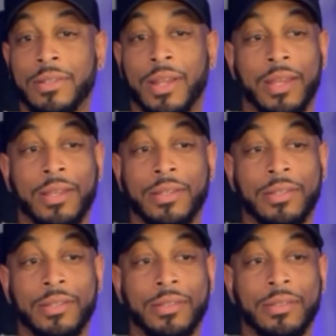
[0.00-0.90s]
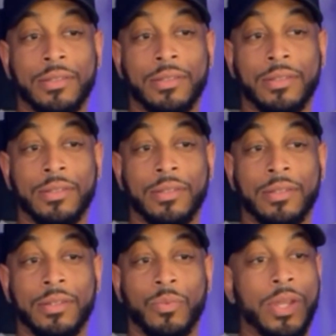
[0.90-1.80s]
like
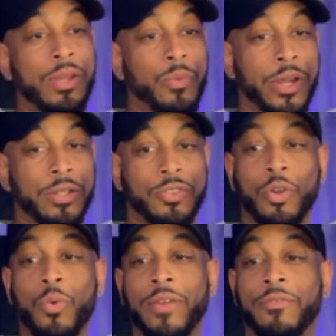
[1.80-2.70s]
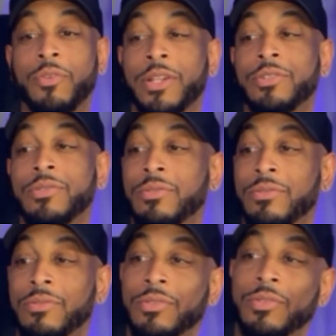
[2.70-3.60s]
we're so influential.
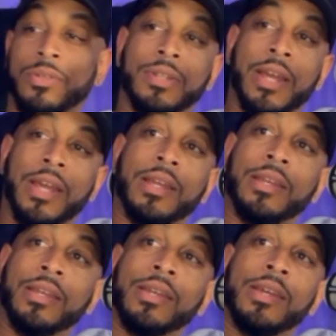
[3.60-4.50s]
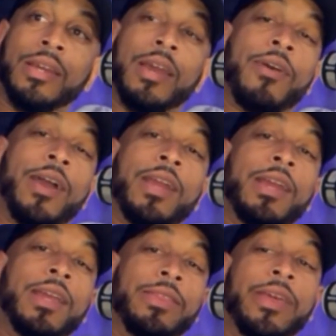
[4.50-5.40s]
So it's like, if I can
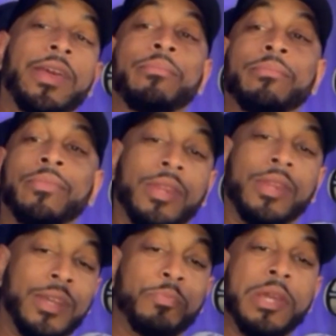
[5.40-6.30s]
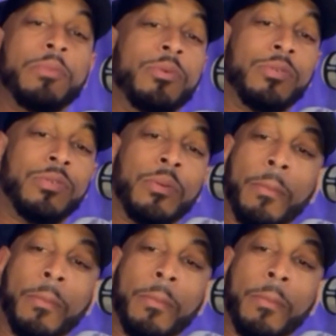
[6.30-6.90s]
get these people